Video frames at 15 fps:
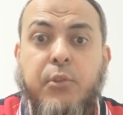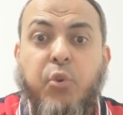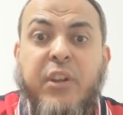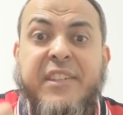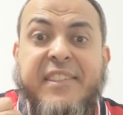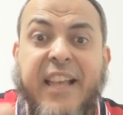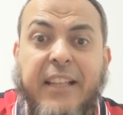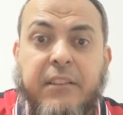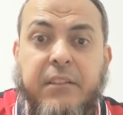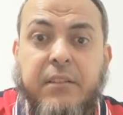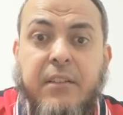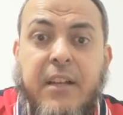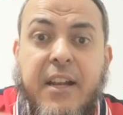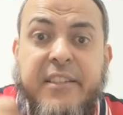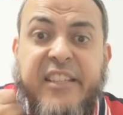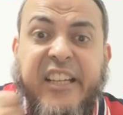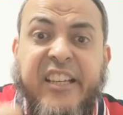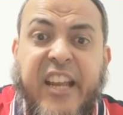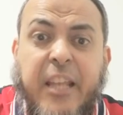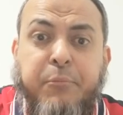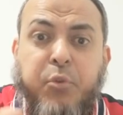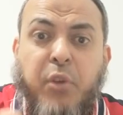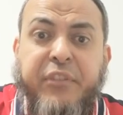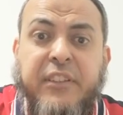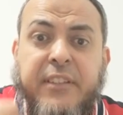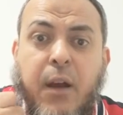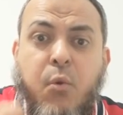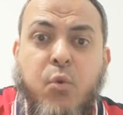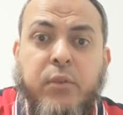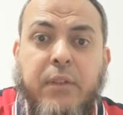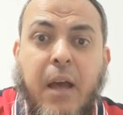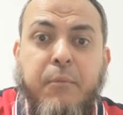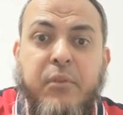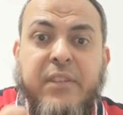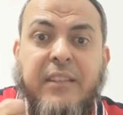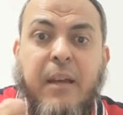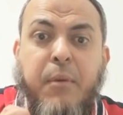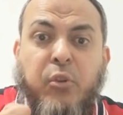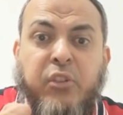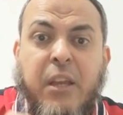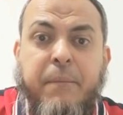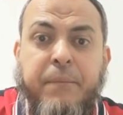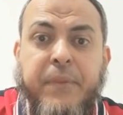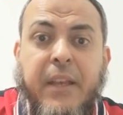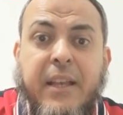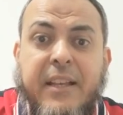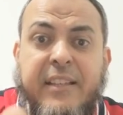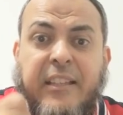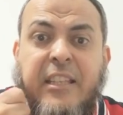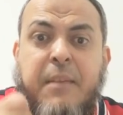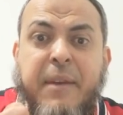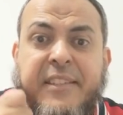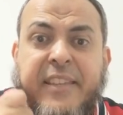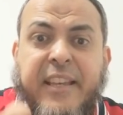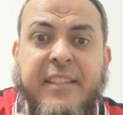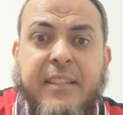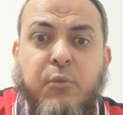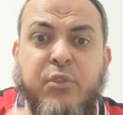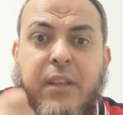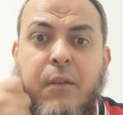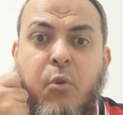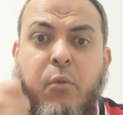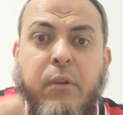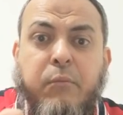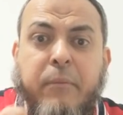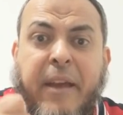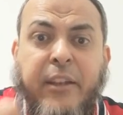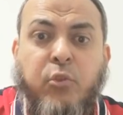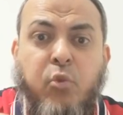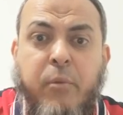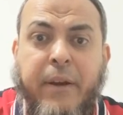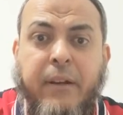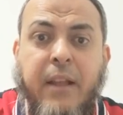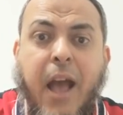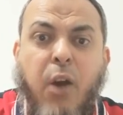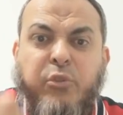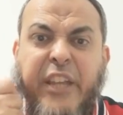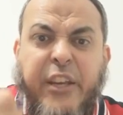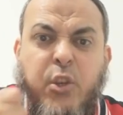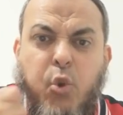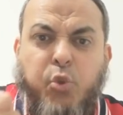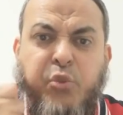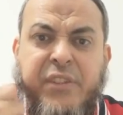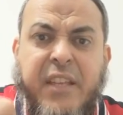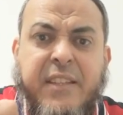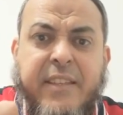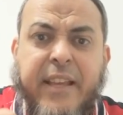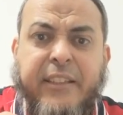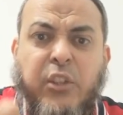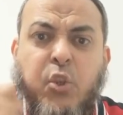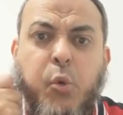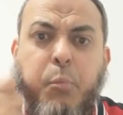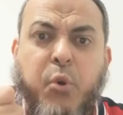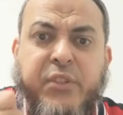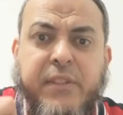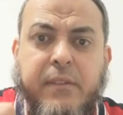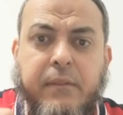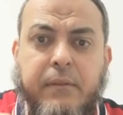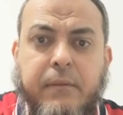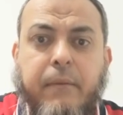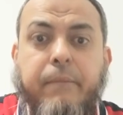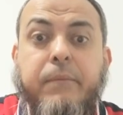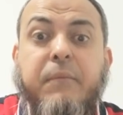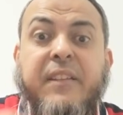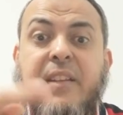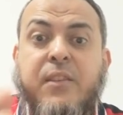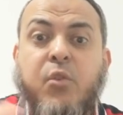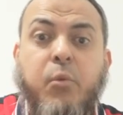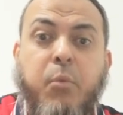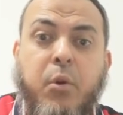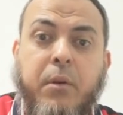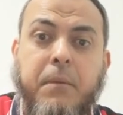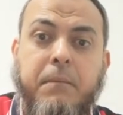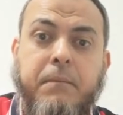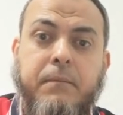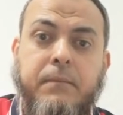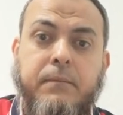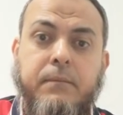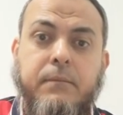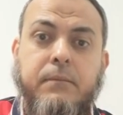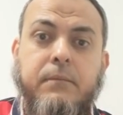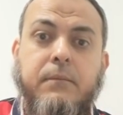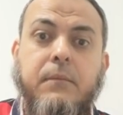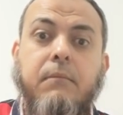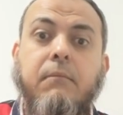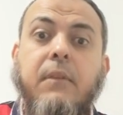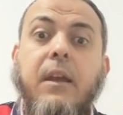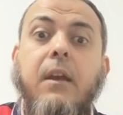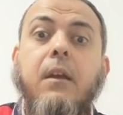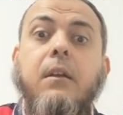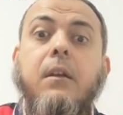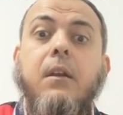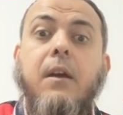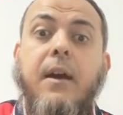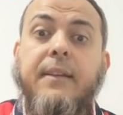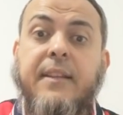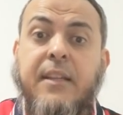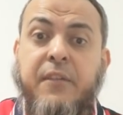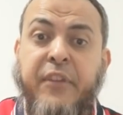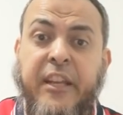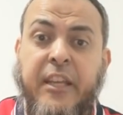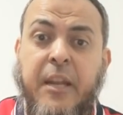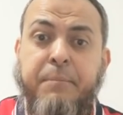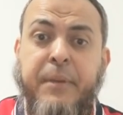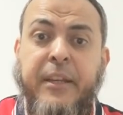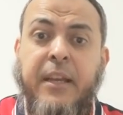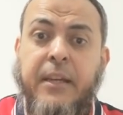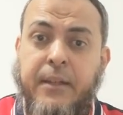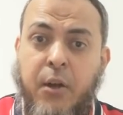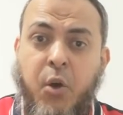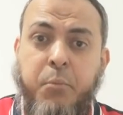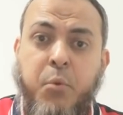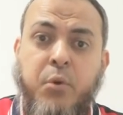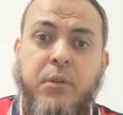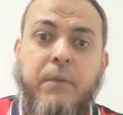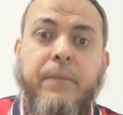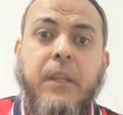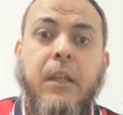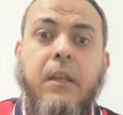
To insult the great prophet Dawood said about him that he makes sex with a married woman. How dare you to say that in your books? But this is your book. Another very great miracle in our book